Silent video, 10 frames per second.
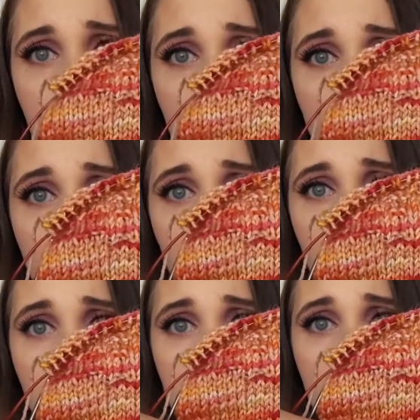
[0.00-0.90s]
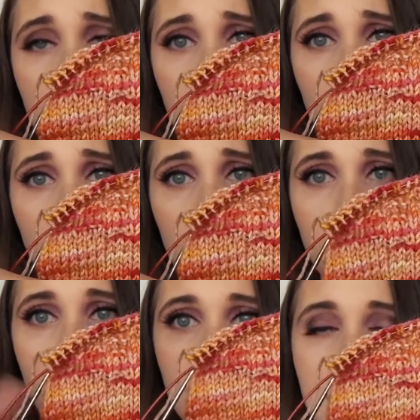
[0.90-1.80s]
yarn to,
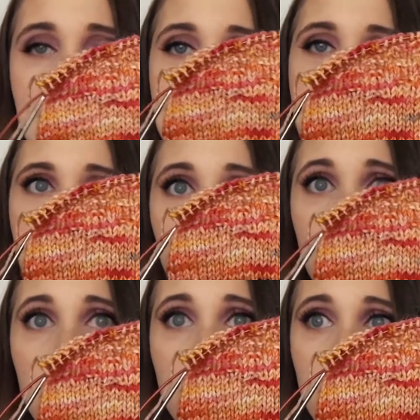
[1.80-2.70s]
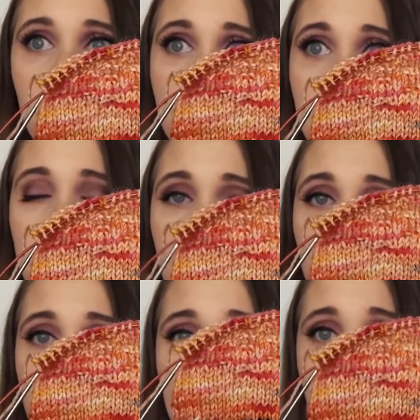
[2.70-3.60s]
well, it didn't say when you put in your waist yarn, but
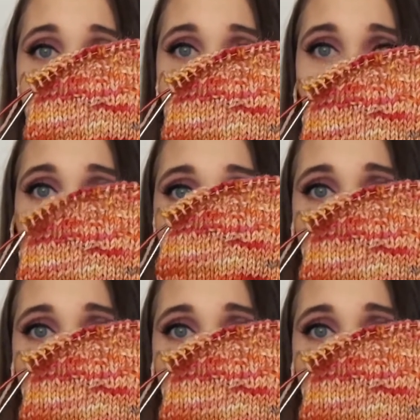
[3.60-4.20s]
it said after you knit your